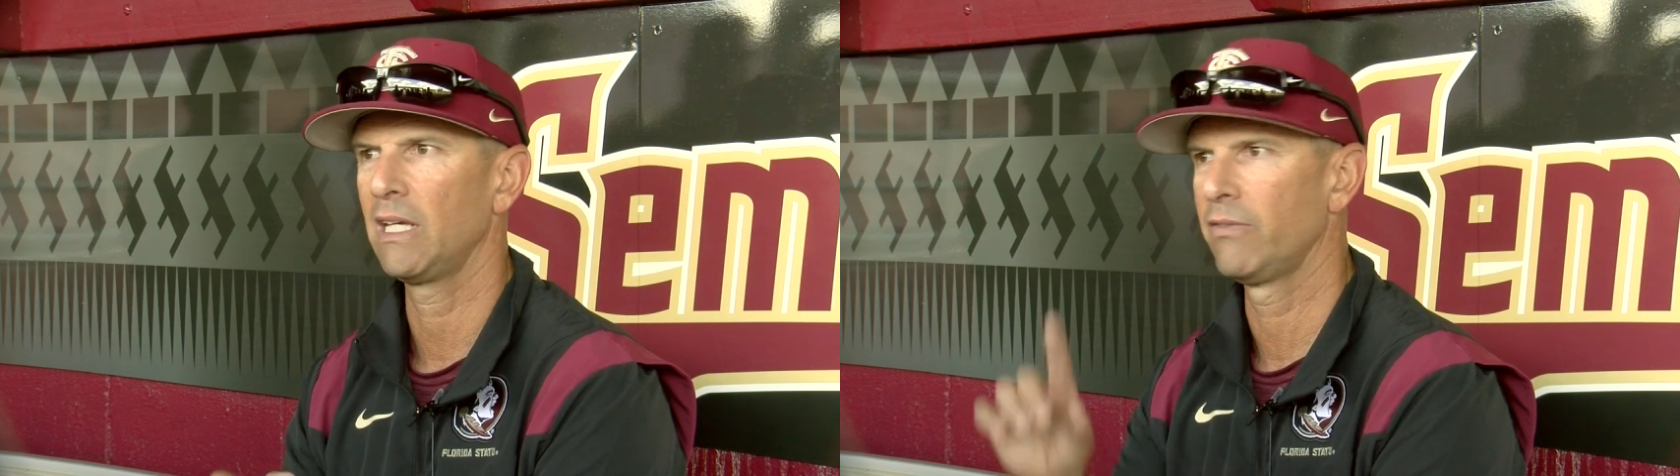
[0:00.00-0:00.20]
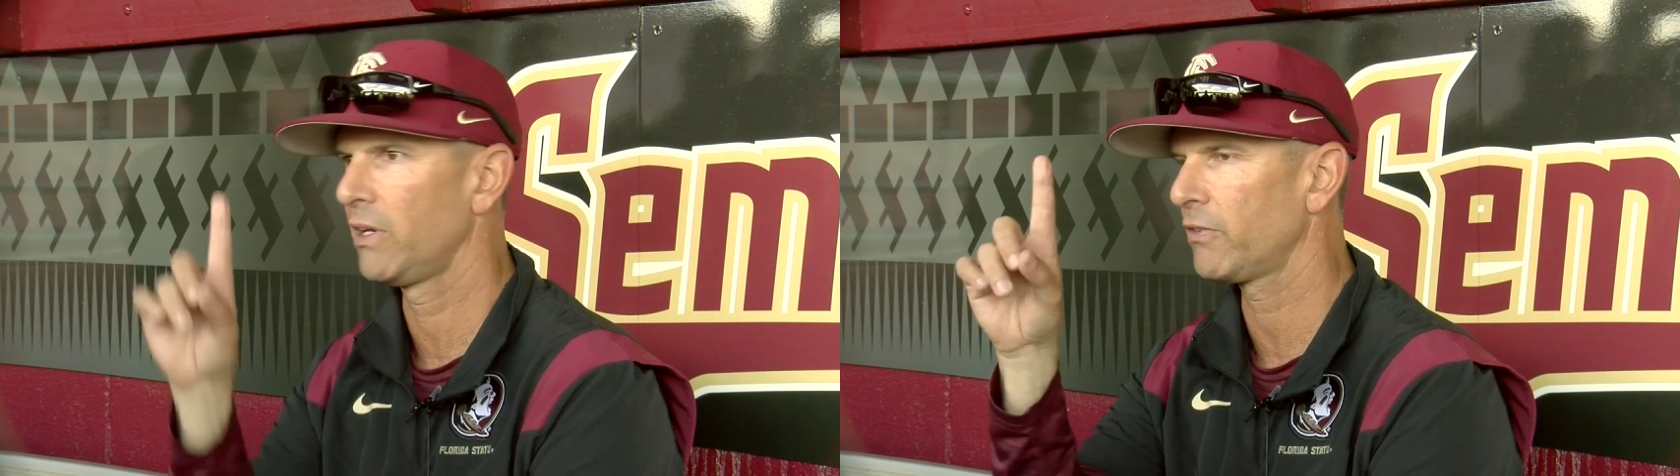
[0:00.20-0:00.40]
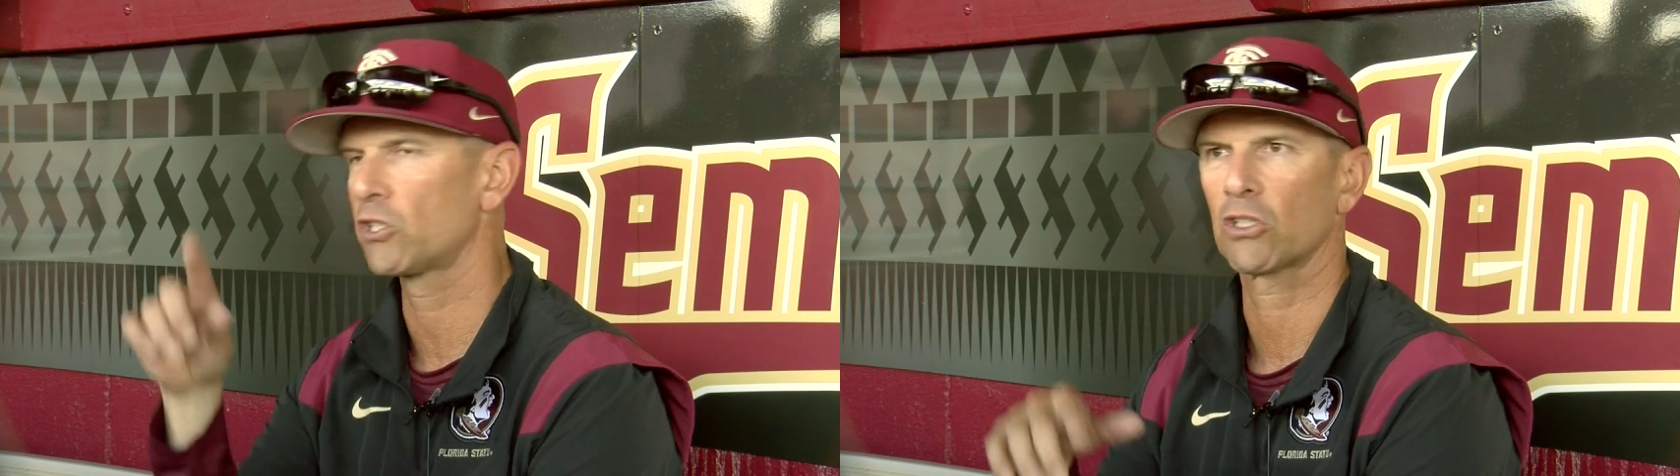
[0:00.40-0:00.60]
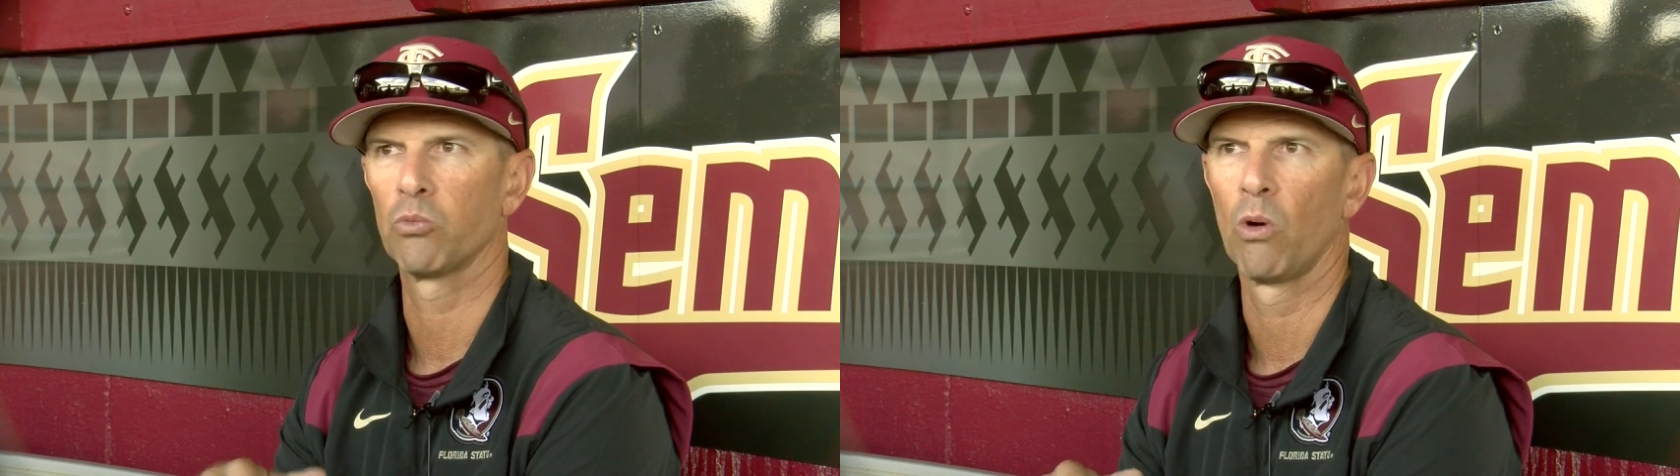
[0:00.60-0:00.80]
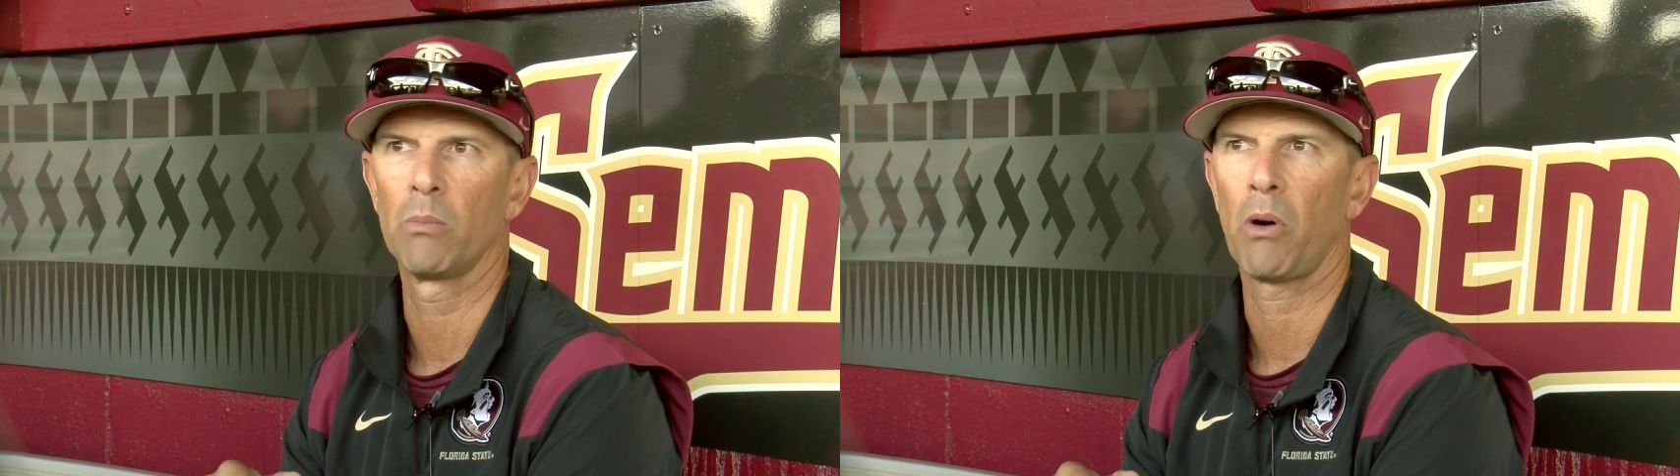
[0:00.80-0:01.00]
even if it's just
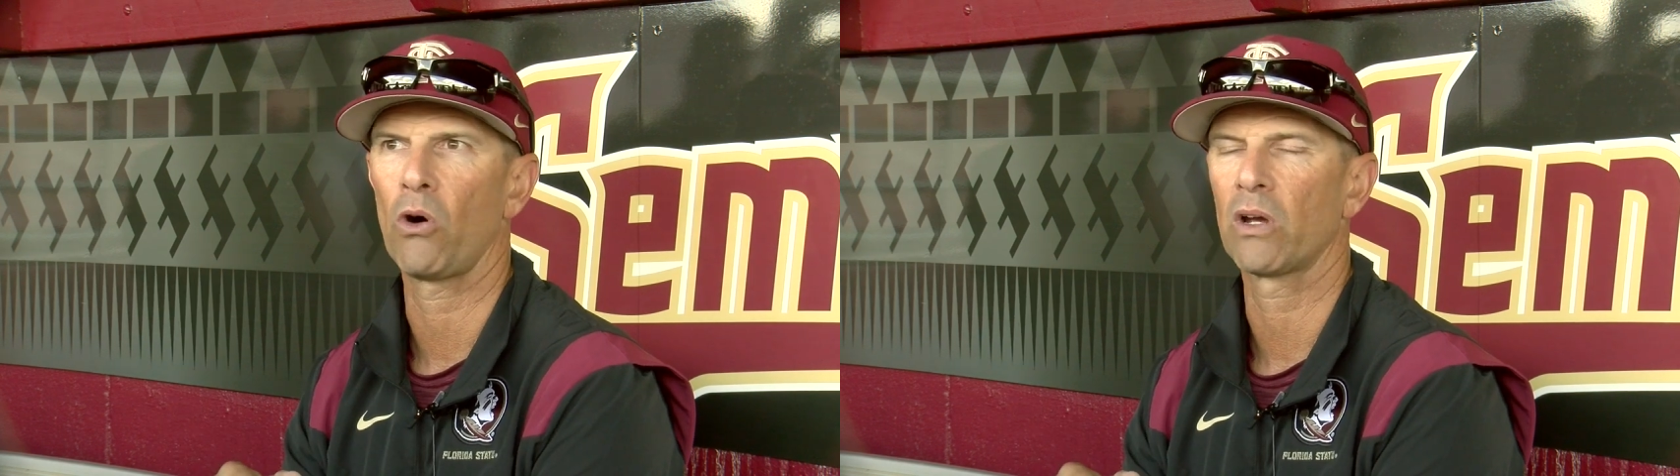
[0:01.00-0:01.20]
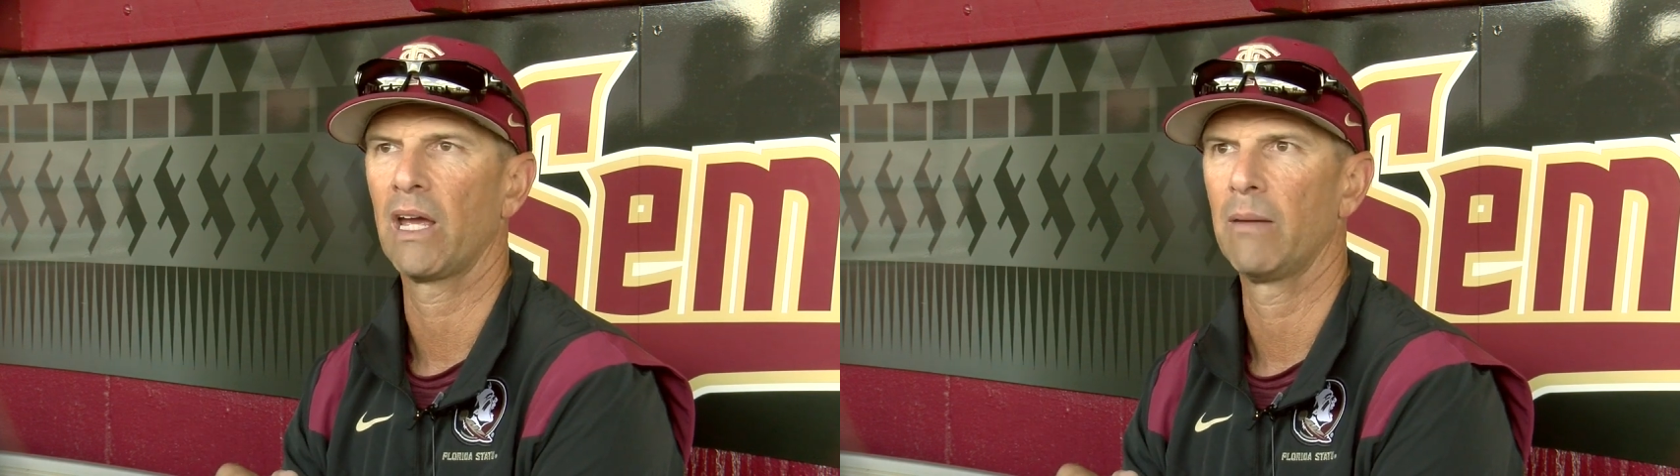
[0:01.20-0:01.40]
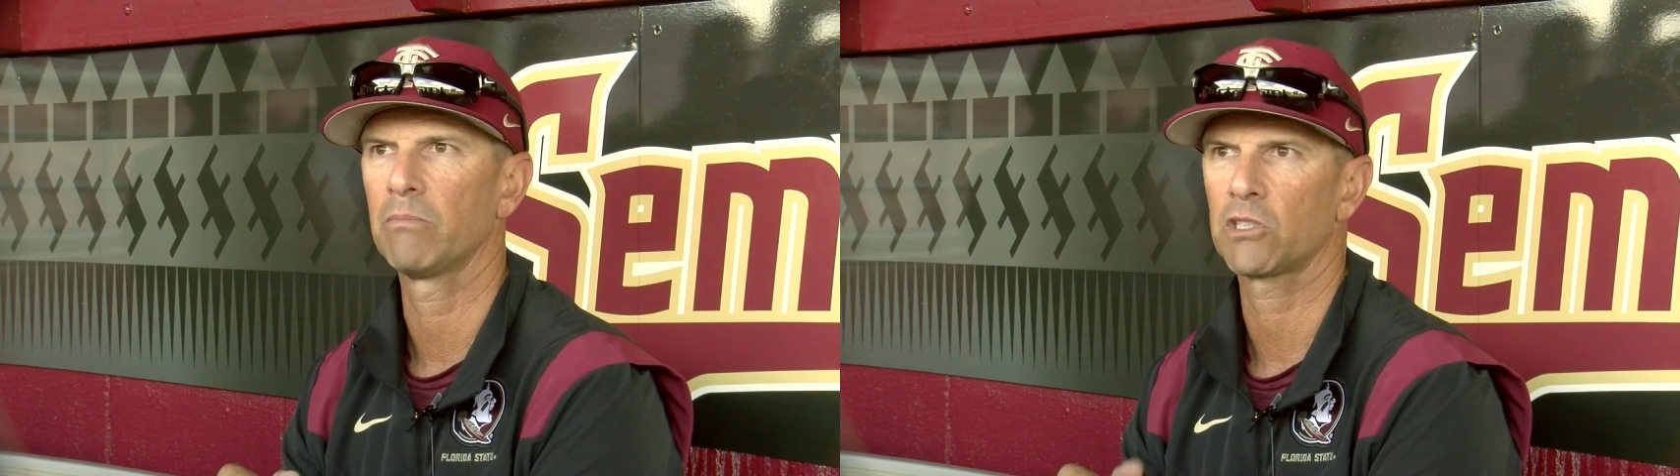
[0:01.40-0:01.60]
one ball game.